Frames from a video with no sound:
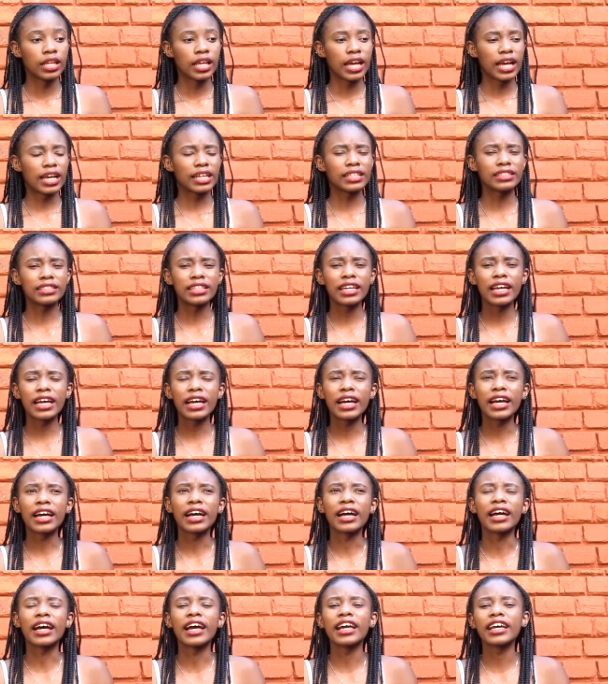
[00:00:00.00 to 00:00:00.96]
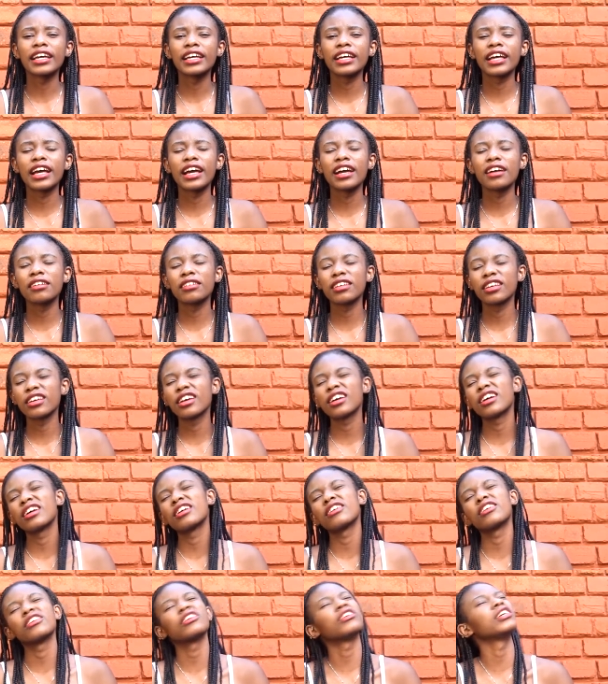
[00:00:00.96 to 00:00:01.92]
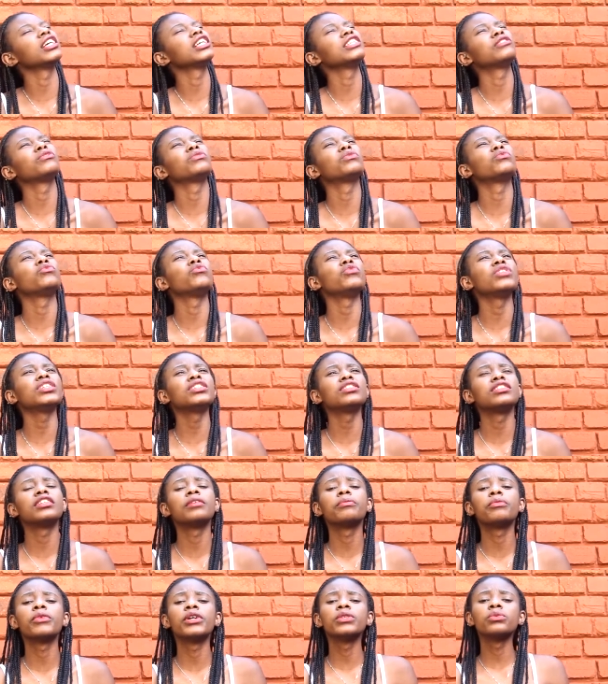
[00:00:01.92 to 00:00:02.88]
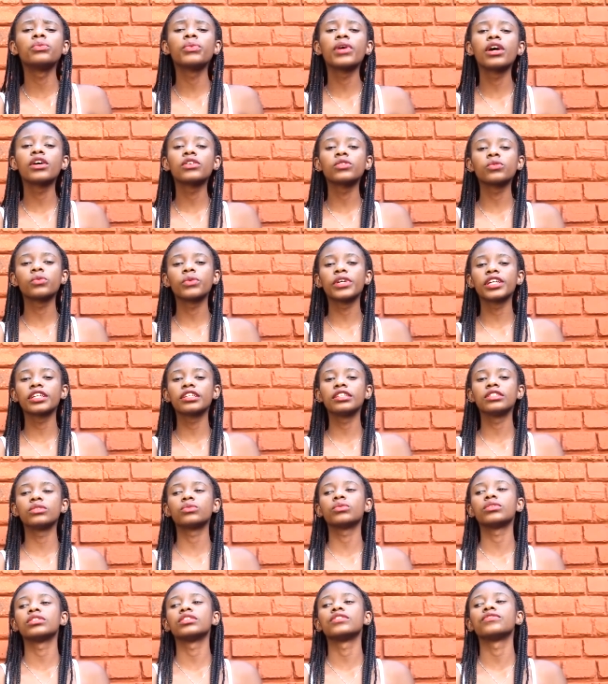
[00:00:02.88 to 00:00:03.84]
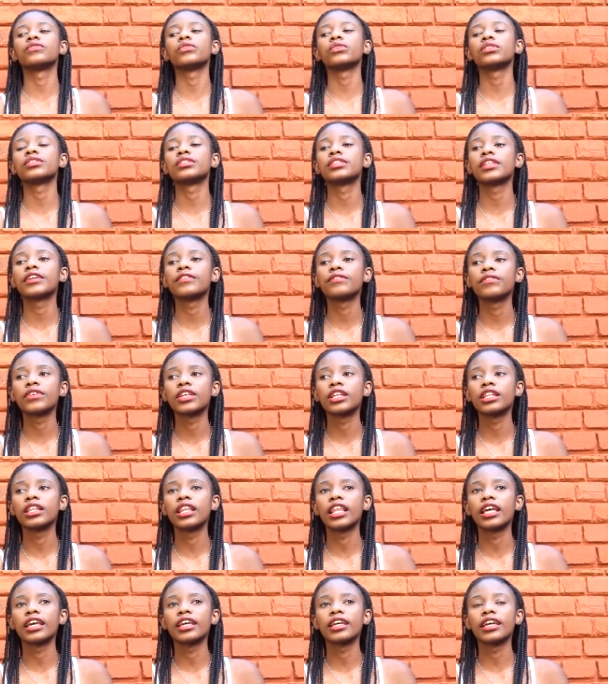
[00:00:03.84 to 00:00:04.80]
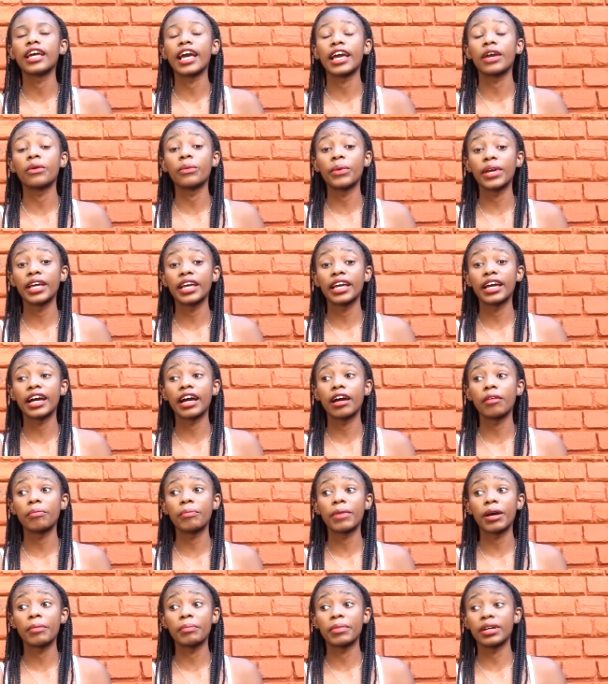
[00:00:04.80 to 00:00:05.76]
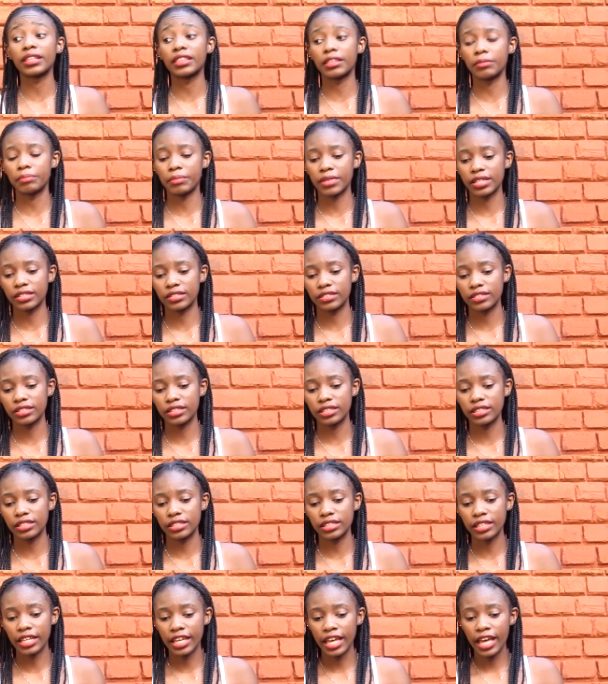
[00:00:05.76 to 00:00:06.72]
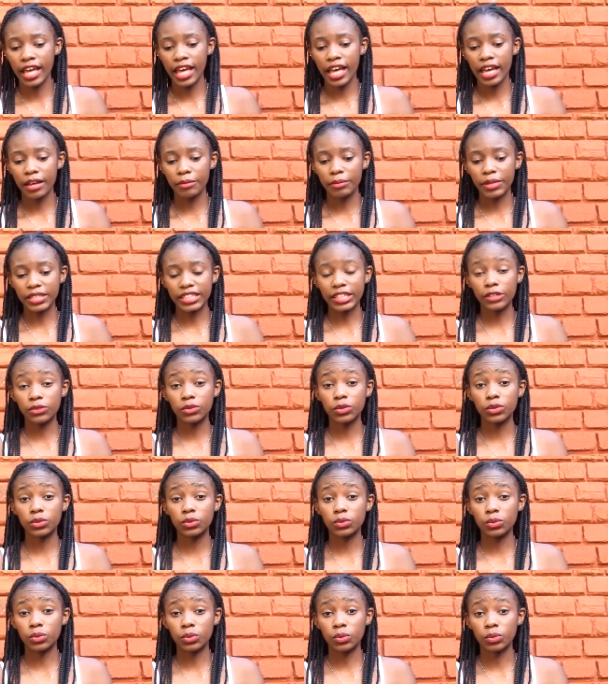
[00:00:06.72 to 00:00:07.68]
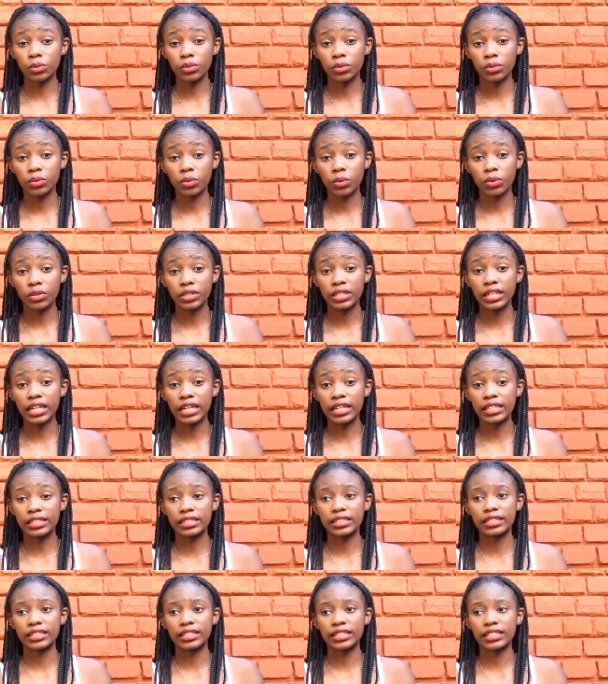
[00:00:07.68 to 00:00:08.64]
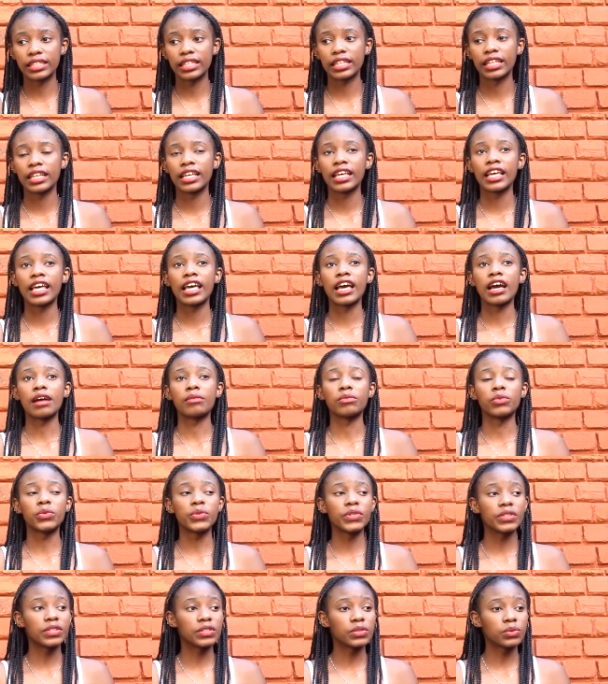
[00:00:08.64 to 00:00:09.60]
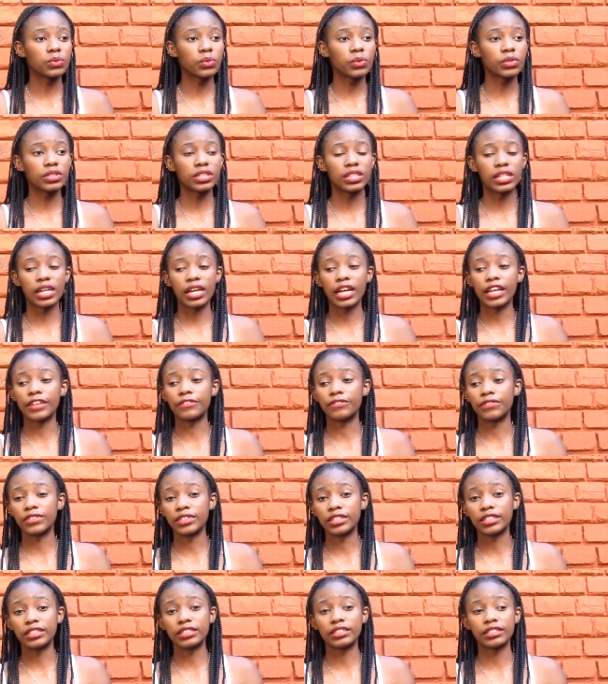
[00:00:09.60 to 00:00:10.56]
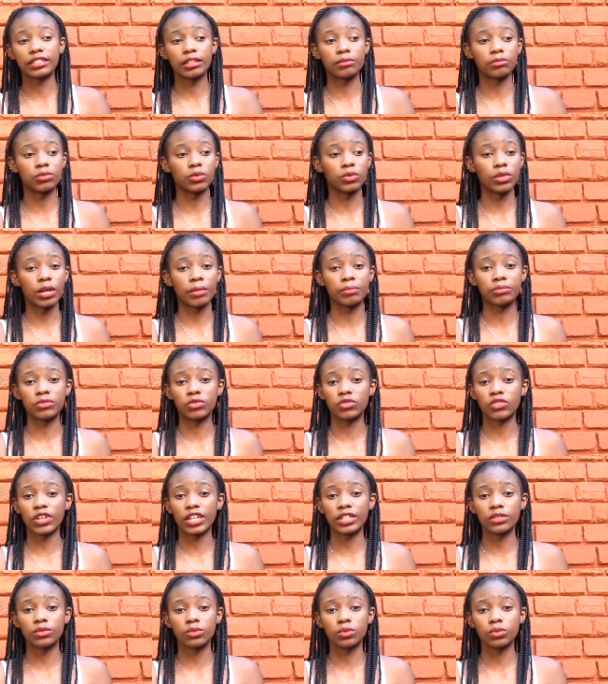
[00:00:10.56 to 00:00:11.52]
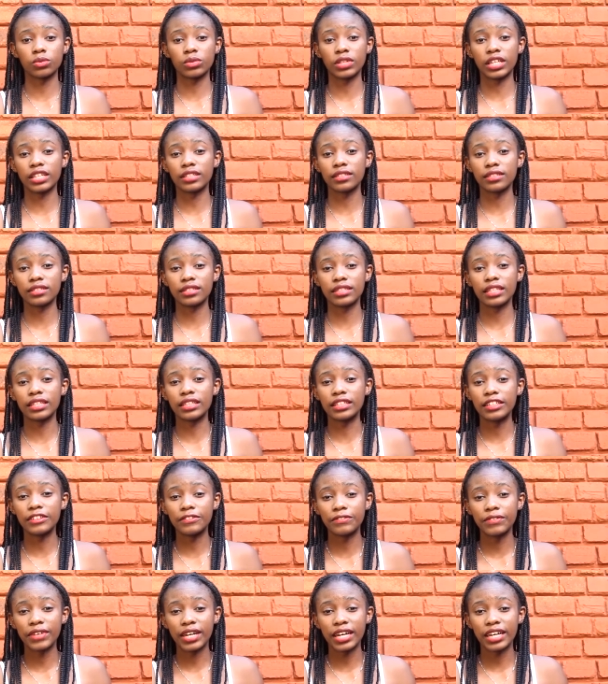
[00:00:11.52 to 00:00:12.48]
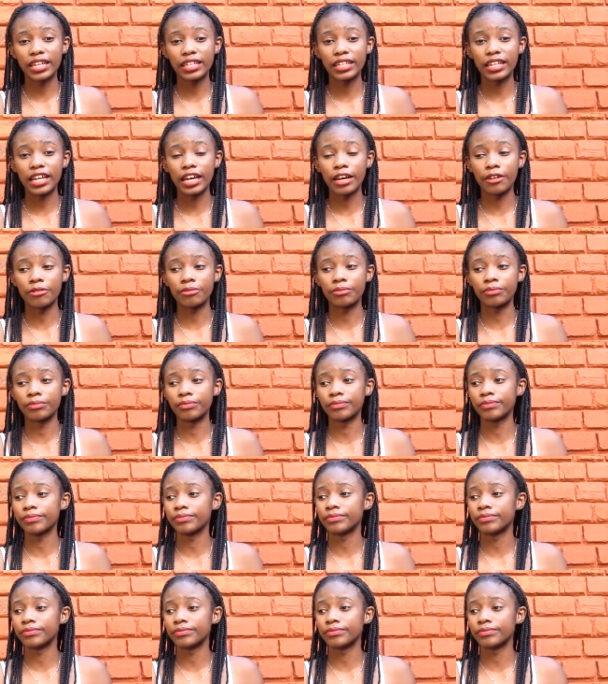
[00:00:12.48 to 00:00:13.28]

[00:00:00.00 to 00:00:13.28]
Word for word: and yeah, I, I it reached the point where I was working 24/7. Like I wake up, I'm at the machine. but I also do orders. I'm doing this order. I finish. I'm I'm trying to get it delivered. I'm